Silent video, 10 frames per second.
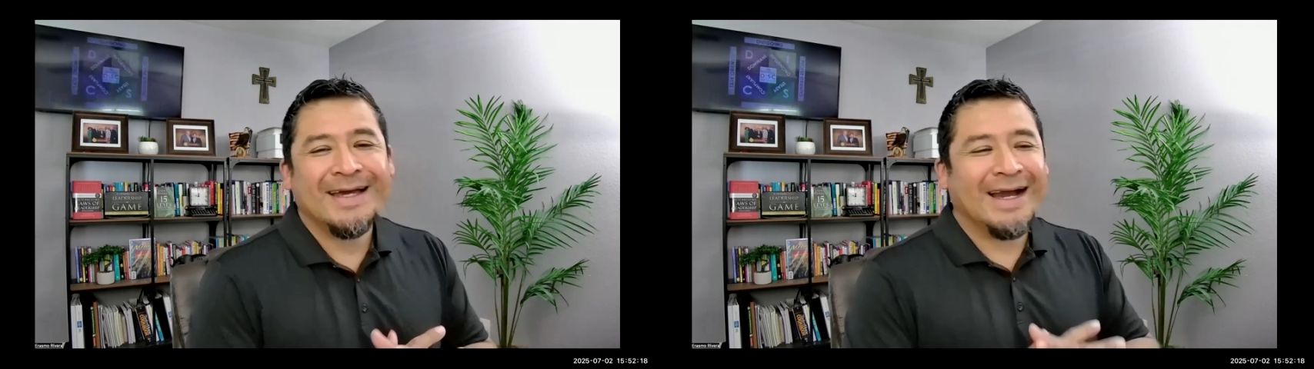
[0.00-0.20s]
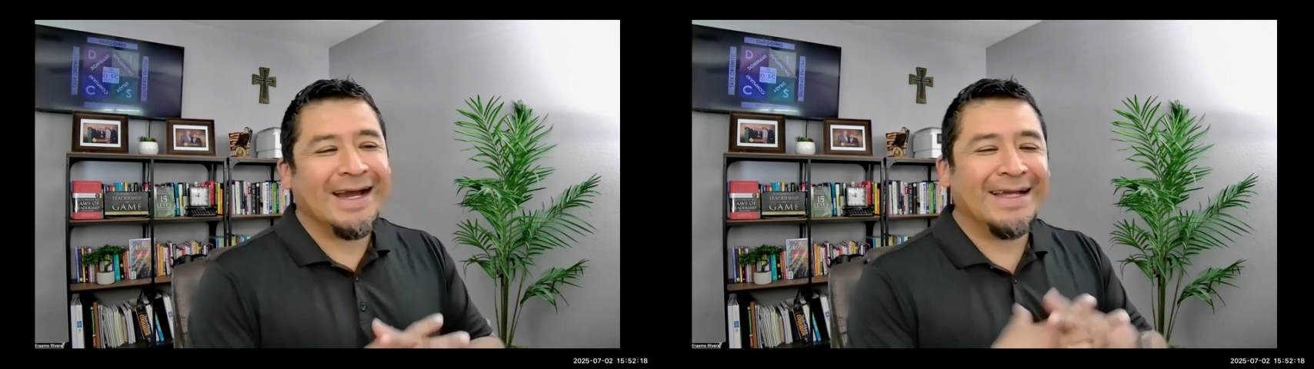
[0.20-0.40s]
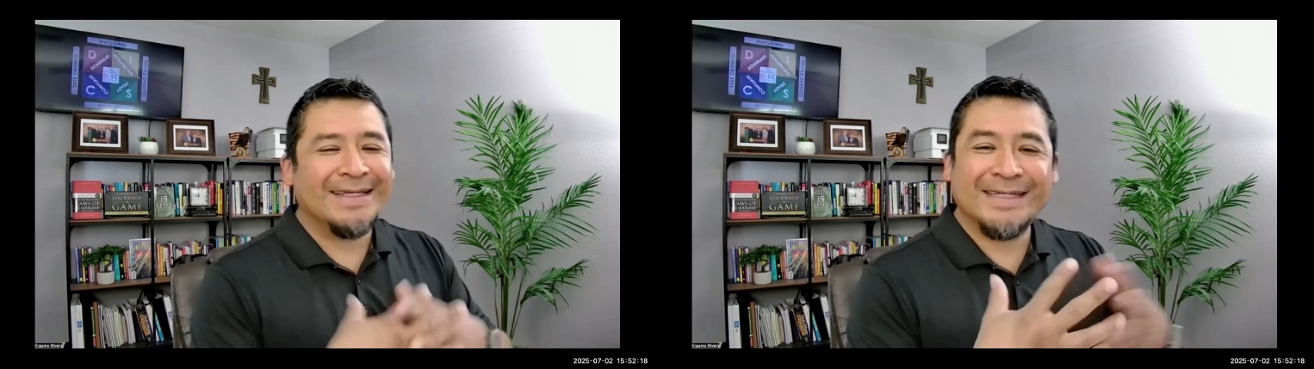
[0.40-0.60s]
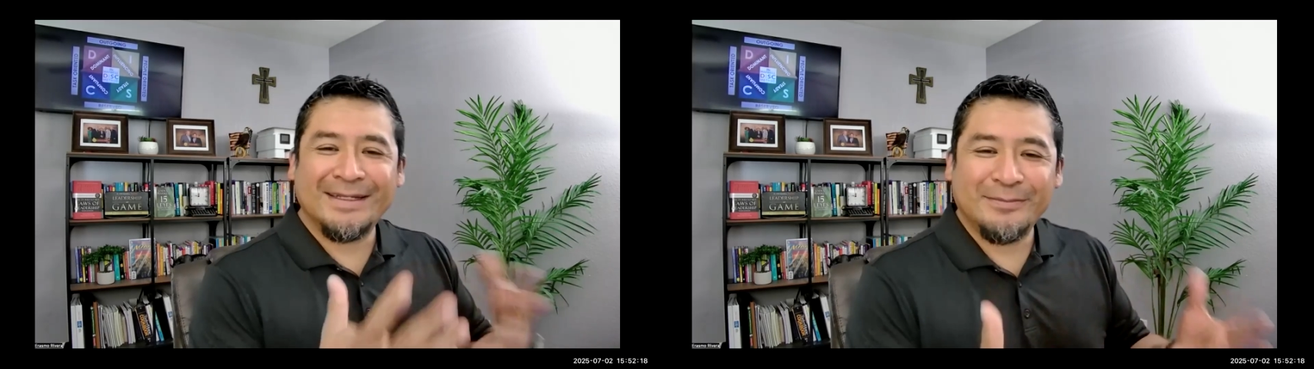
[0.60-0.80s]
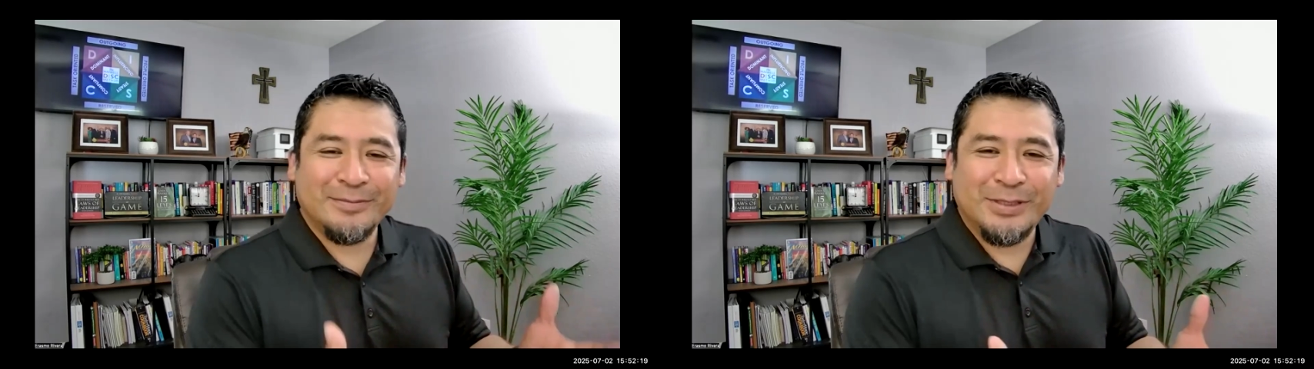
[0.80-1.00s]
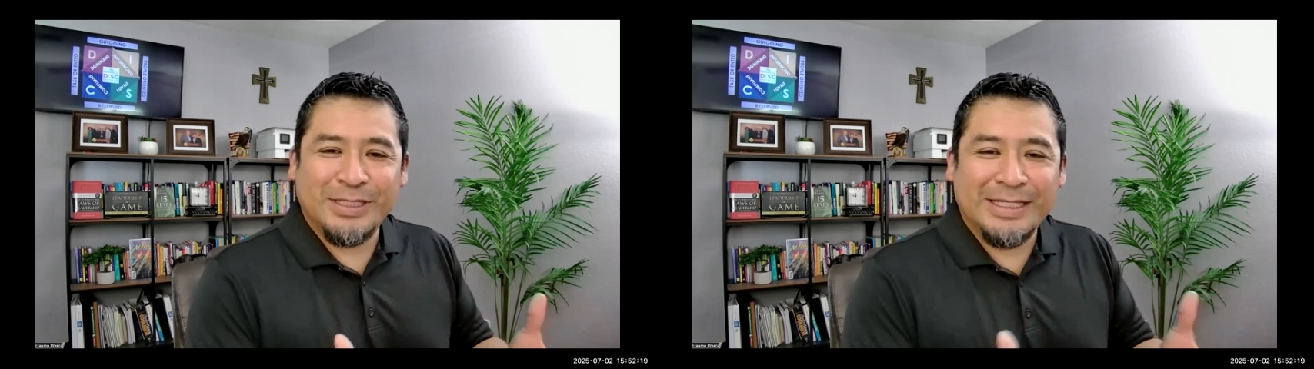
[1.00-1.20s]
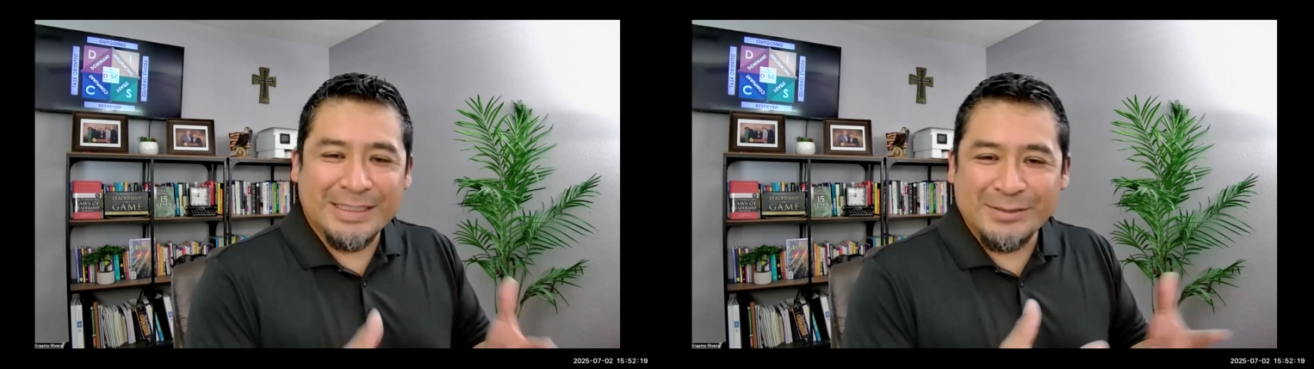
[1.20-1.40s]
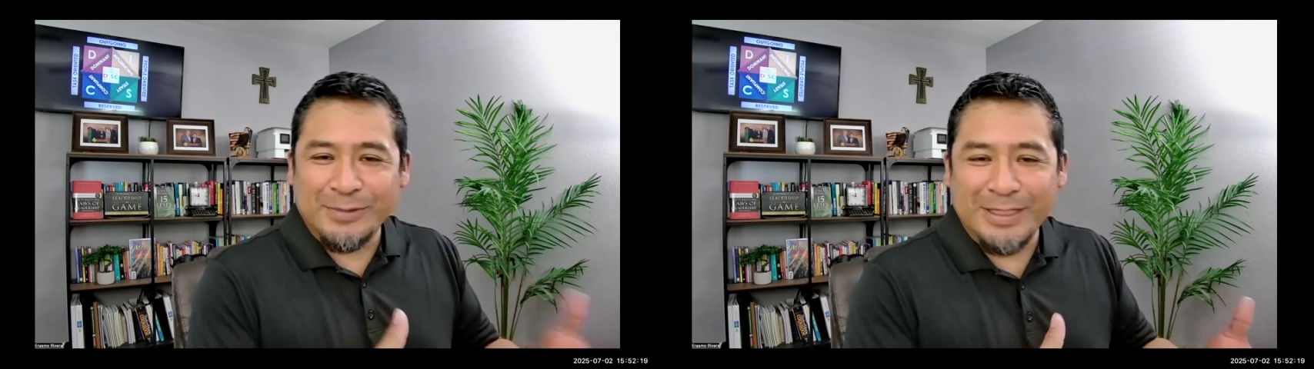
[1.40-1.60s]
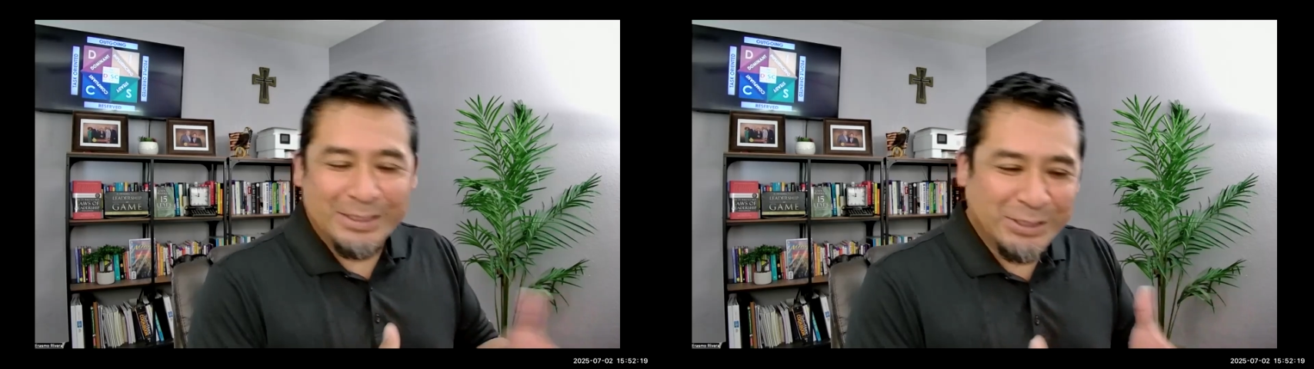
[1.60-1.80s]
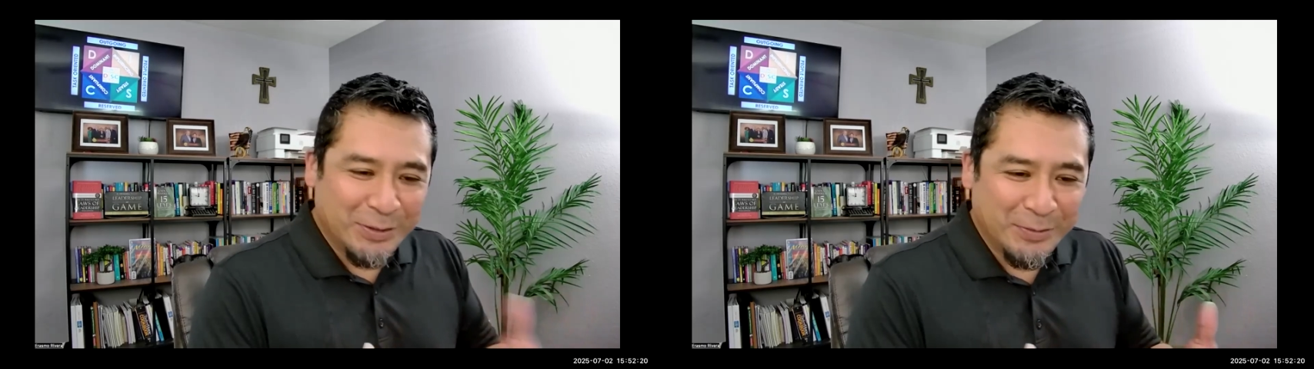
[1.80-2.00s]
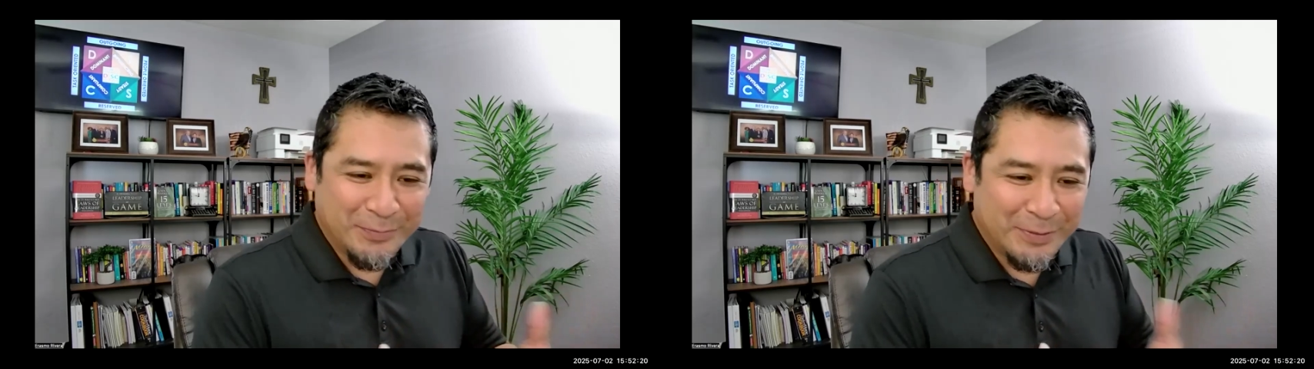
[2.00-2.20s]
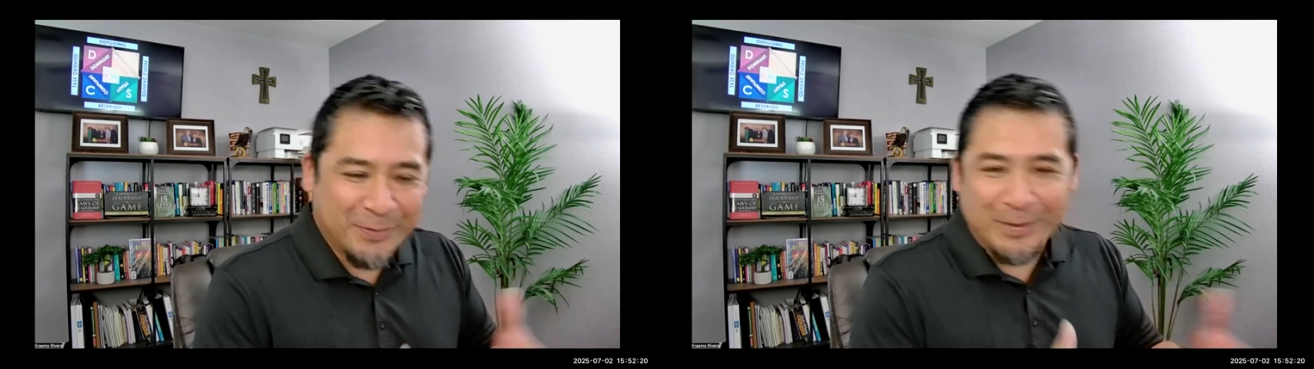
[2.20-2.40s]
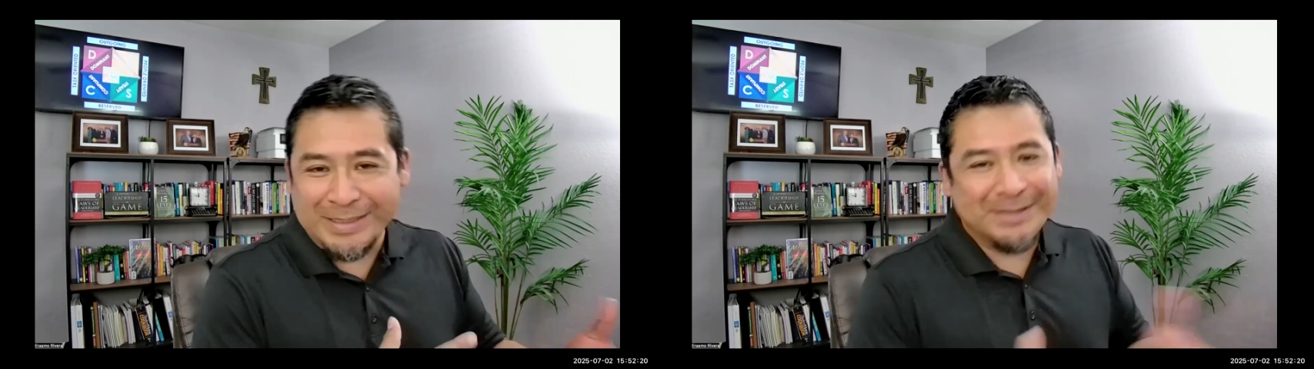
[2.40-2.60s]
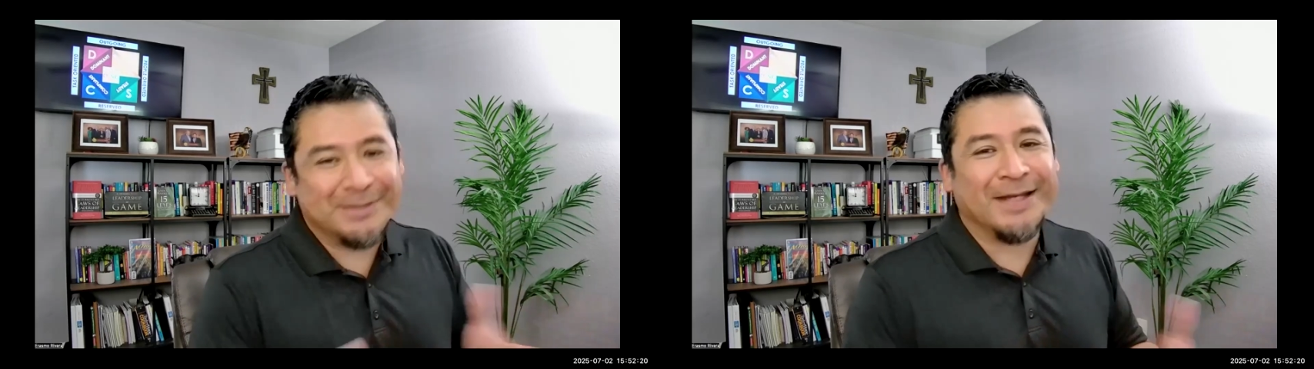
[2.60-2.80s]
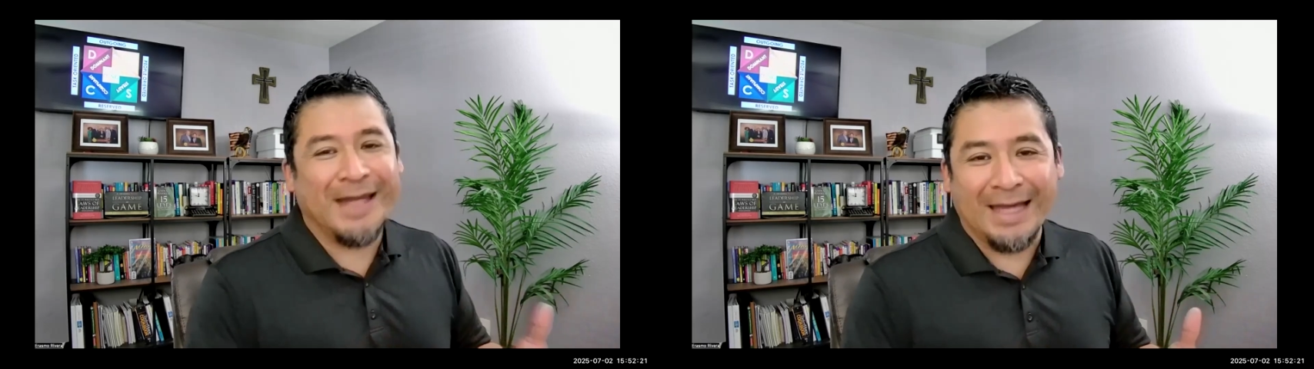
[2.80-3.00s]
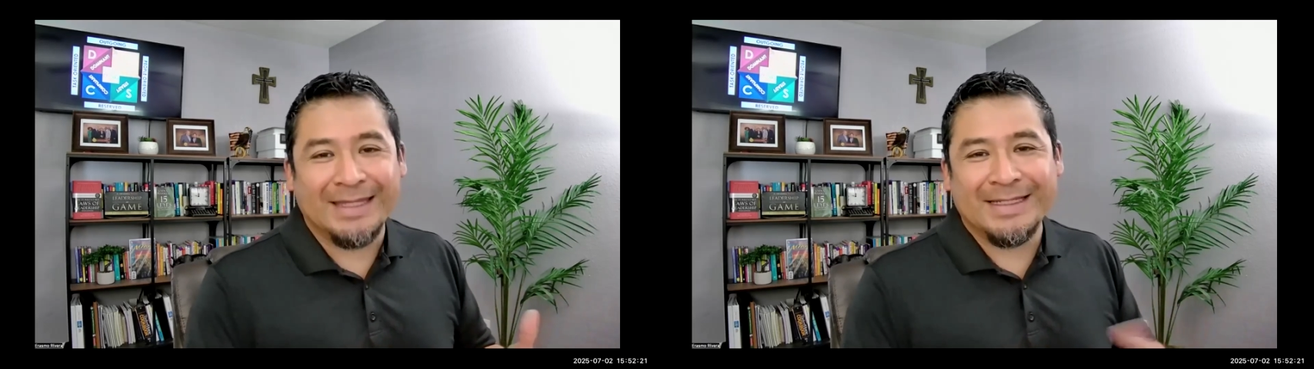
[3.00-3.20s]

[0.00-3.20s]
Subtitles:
I tell them it doesn't really show if you're crazy or not.